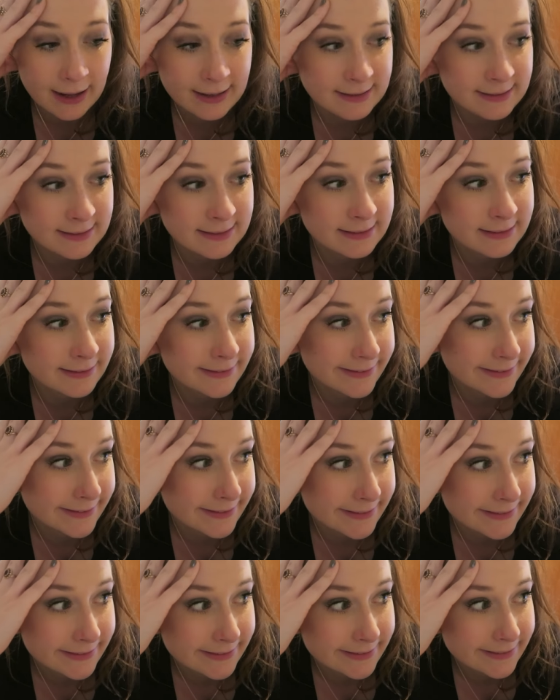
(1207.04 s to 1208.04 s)
And
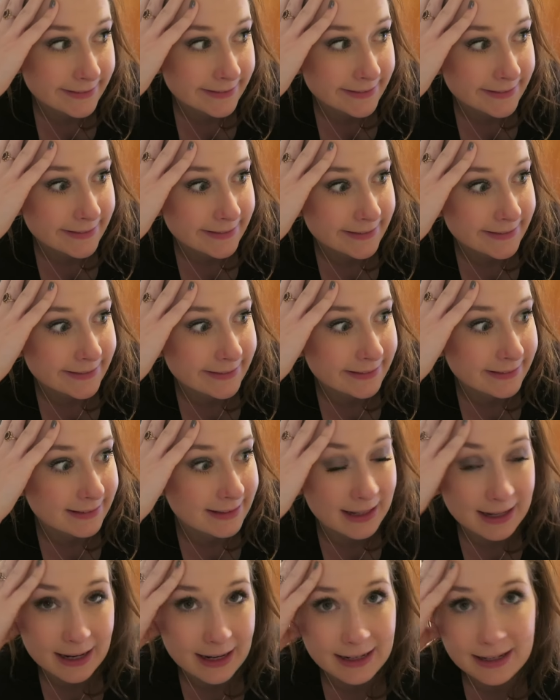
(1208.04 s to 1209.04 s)

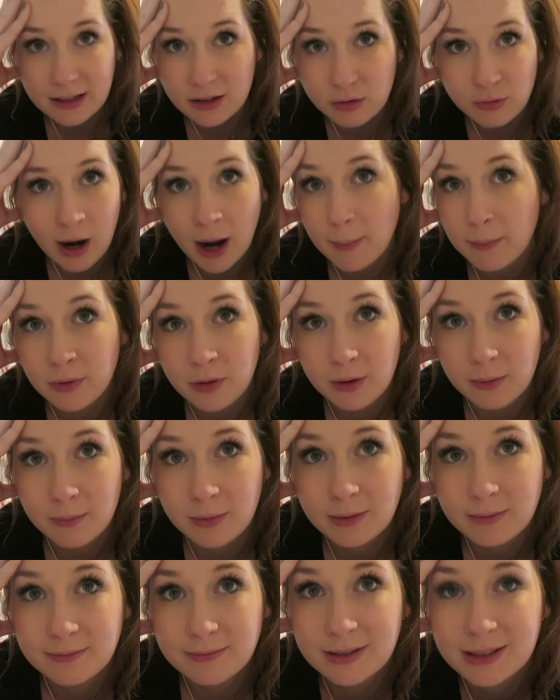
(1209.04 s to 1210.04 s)
then I need to wrap them.